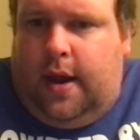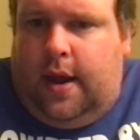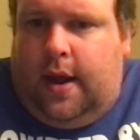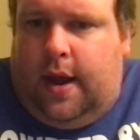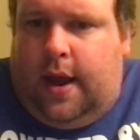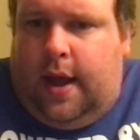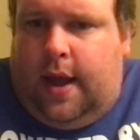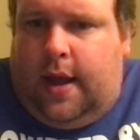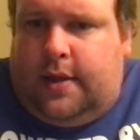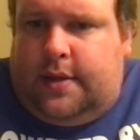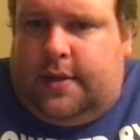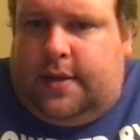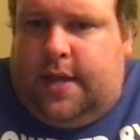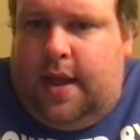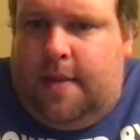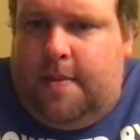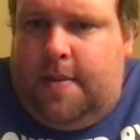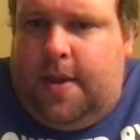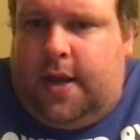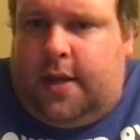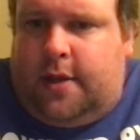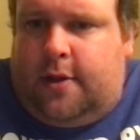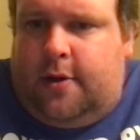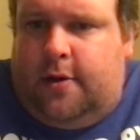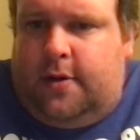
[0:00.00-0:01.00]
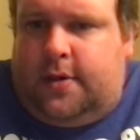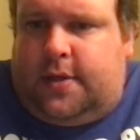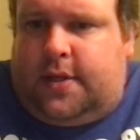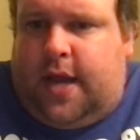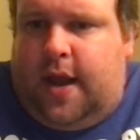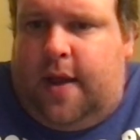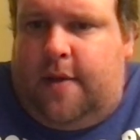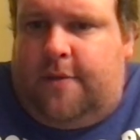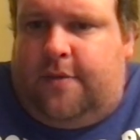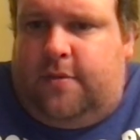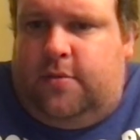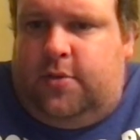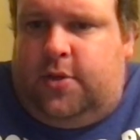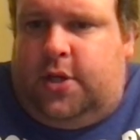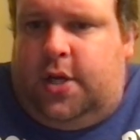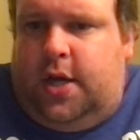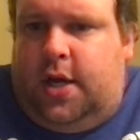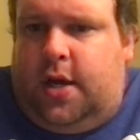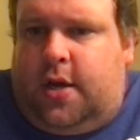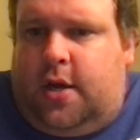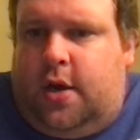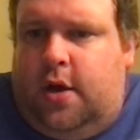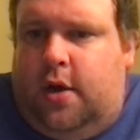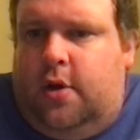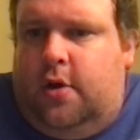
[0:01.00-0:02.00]
As they make their escape from
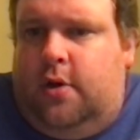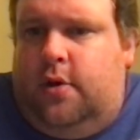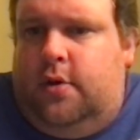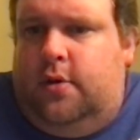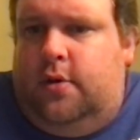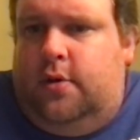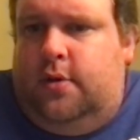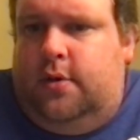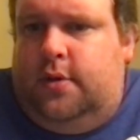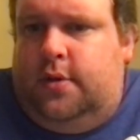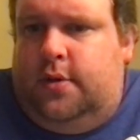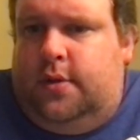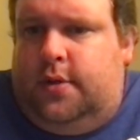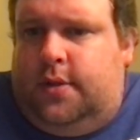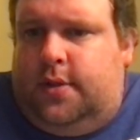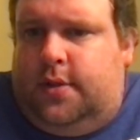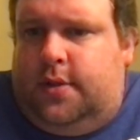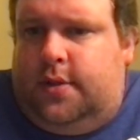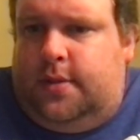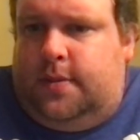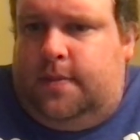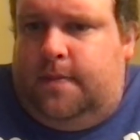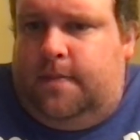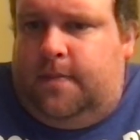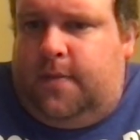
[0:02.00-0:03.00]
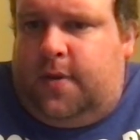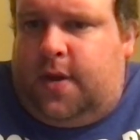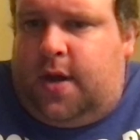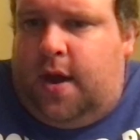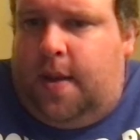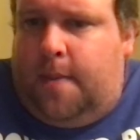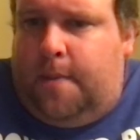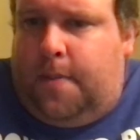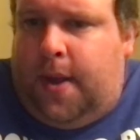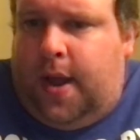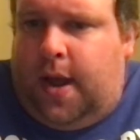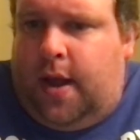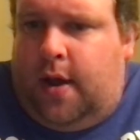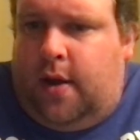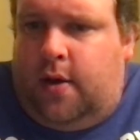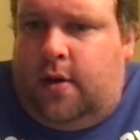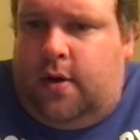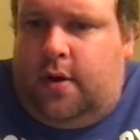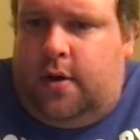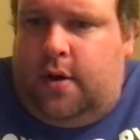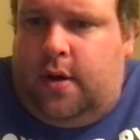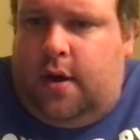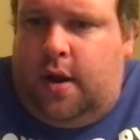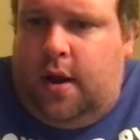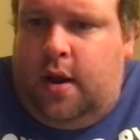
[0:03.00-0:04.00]
Chico's
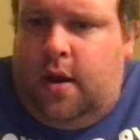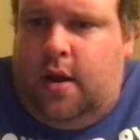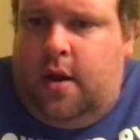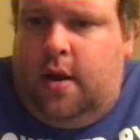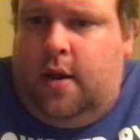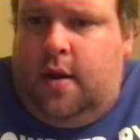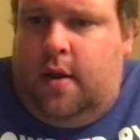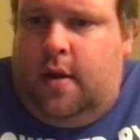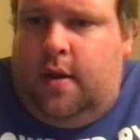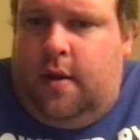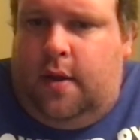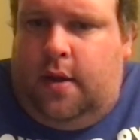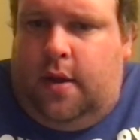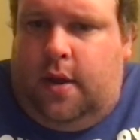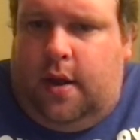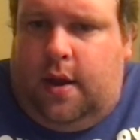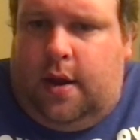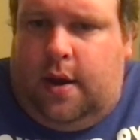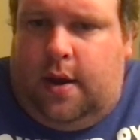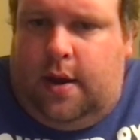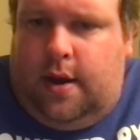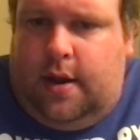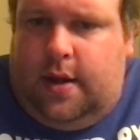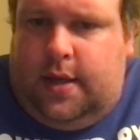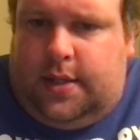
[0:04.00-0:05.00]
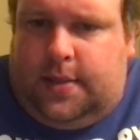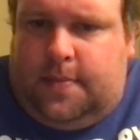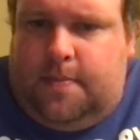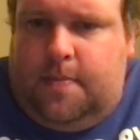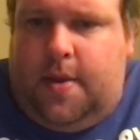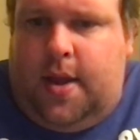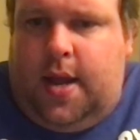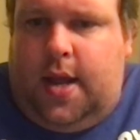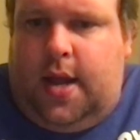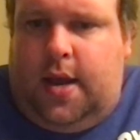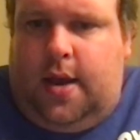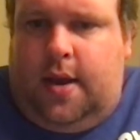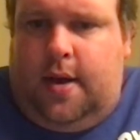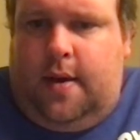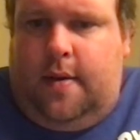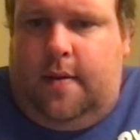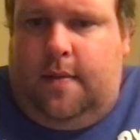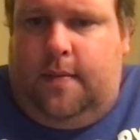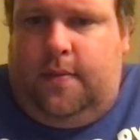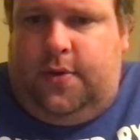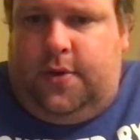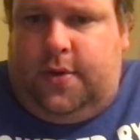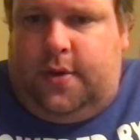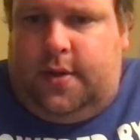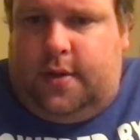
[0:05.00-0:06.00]
compound and his
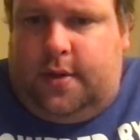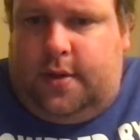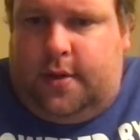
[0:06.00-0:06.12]
men,